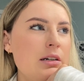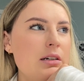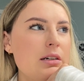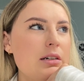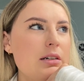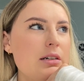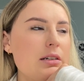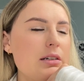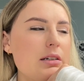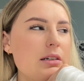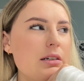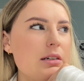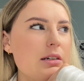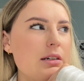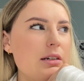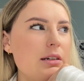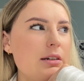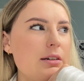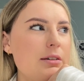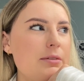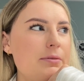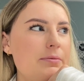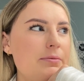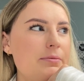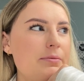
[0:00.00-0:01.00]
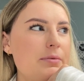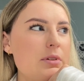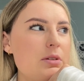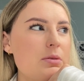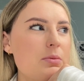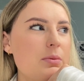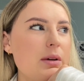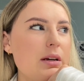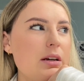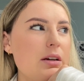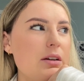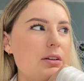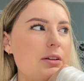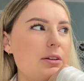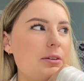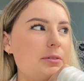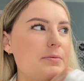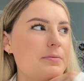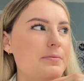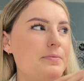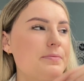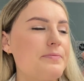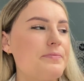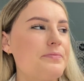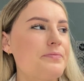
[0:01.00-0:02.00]
I don't know, it's weird.
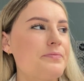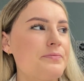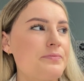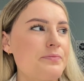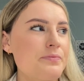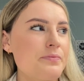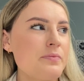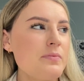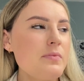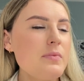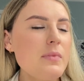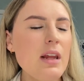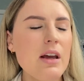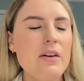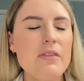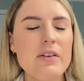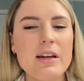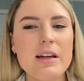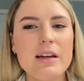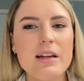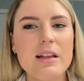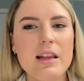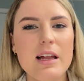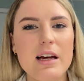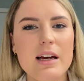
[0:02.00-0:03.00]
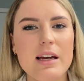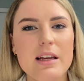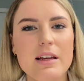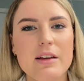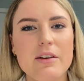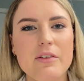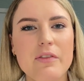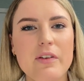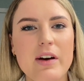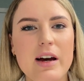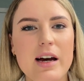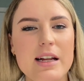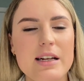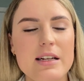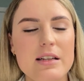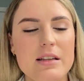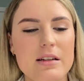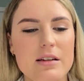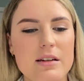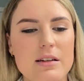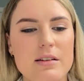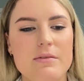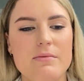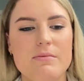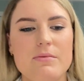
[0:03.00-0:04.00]
I think like you'll find
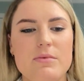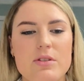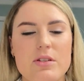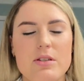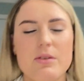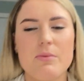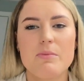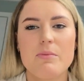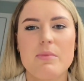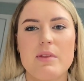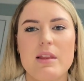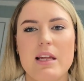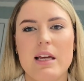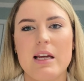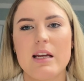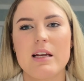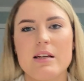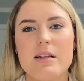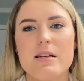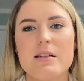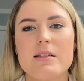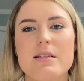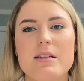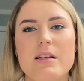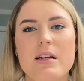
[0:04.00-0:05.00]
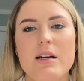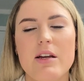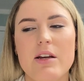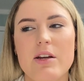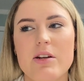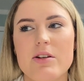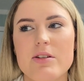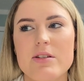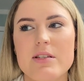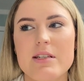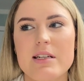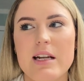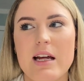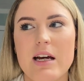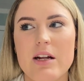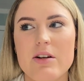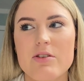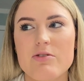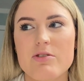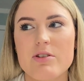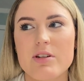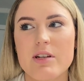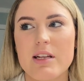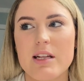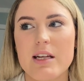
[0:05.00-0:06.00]
that some things you just
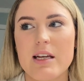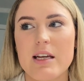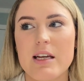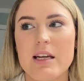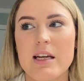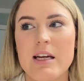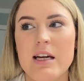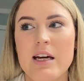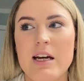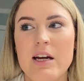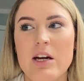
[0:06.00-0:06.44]
naturally